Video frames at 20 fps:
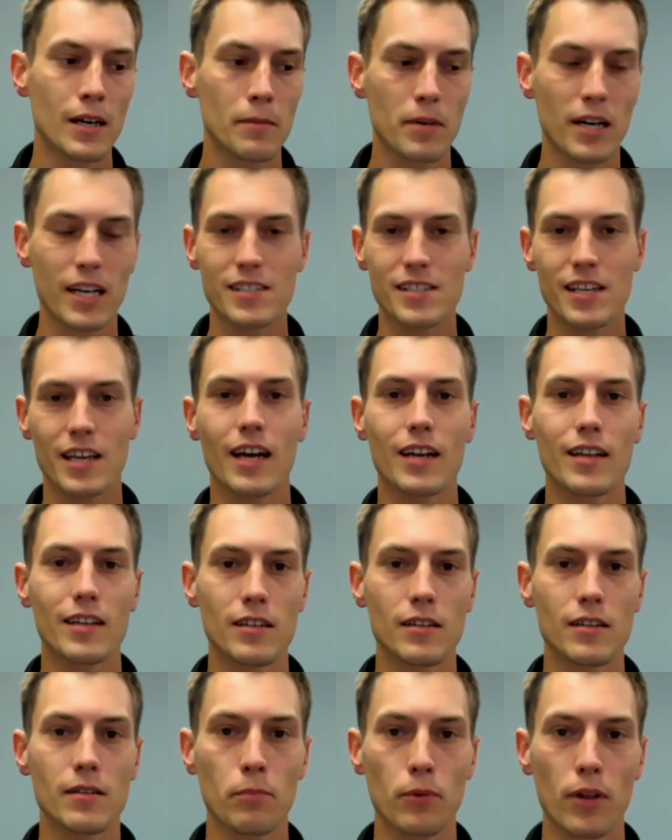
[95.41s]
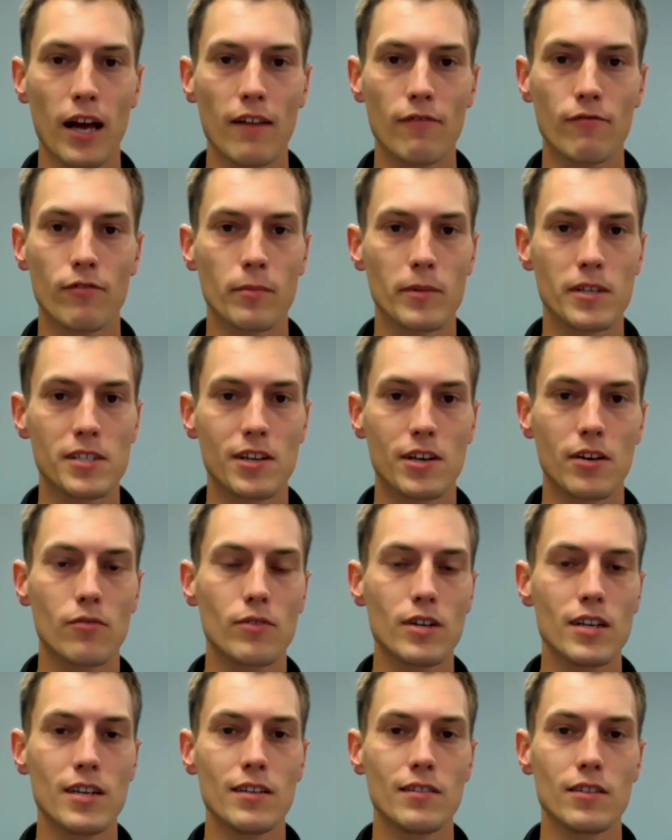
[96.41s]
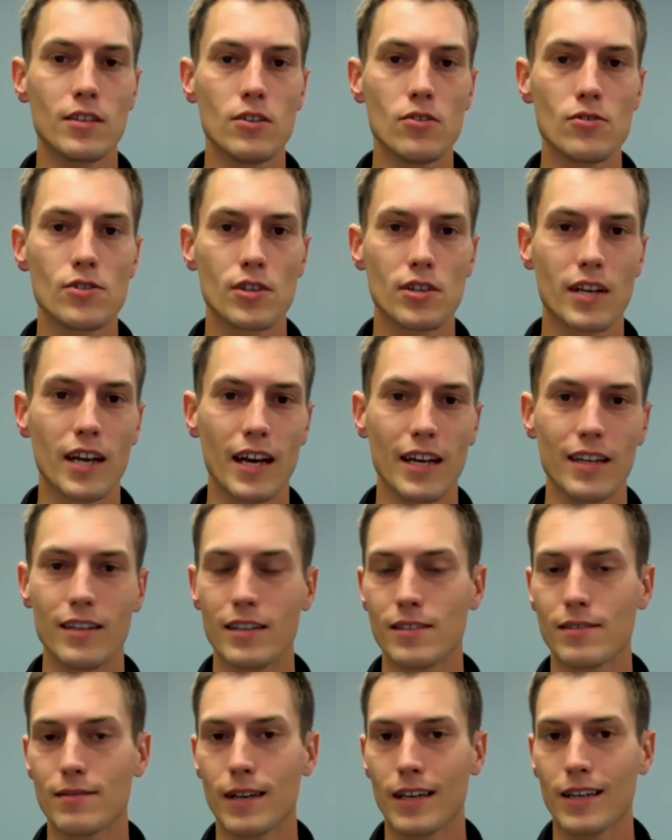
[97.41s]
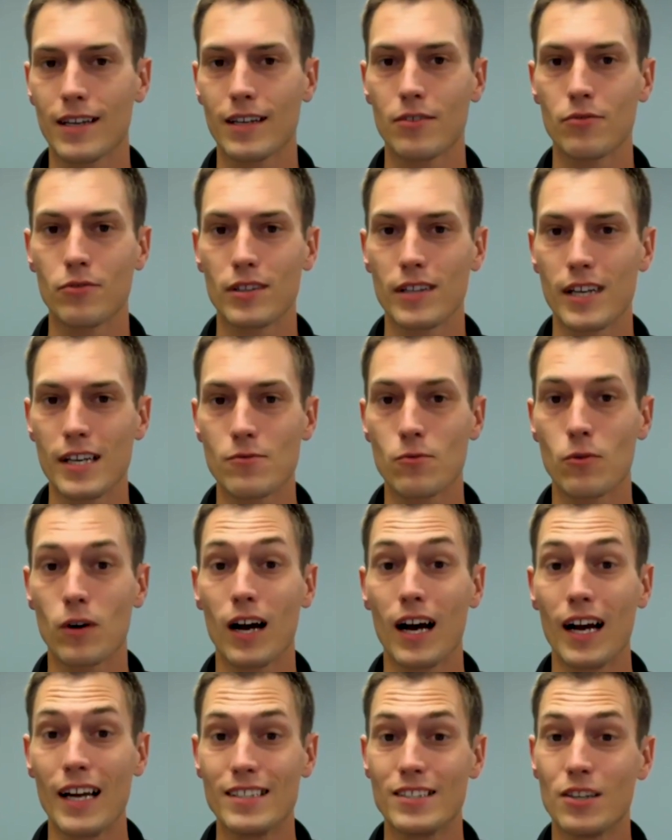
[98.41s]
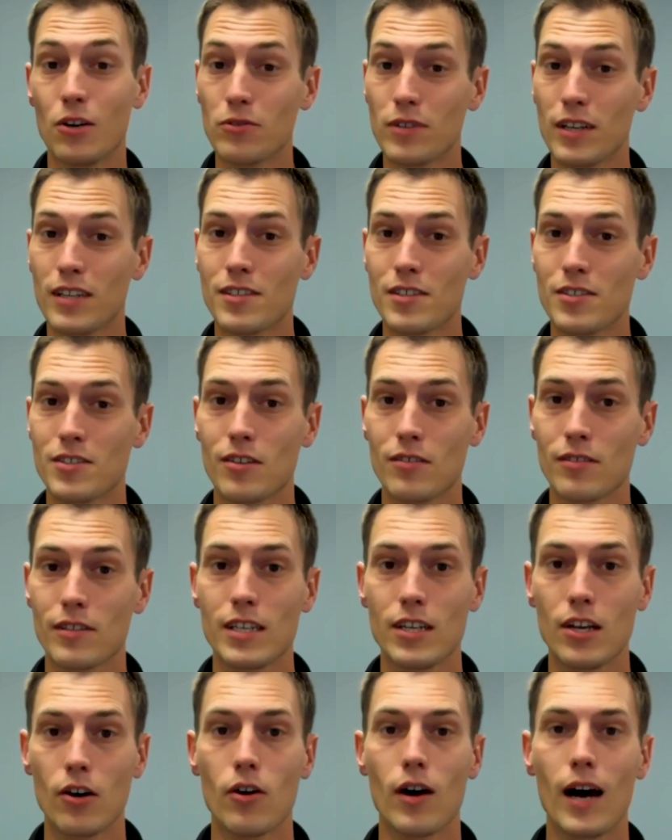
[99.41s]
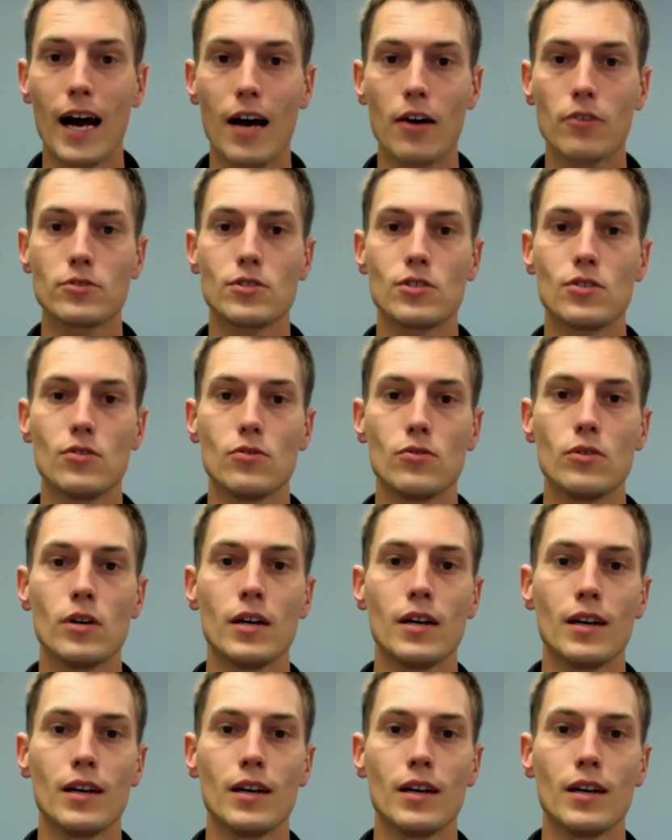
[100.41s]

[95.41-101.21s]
But as I got into the platform, I started reading the user guide, and I kind of realized, well, I don't necessarily know how to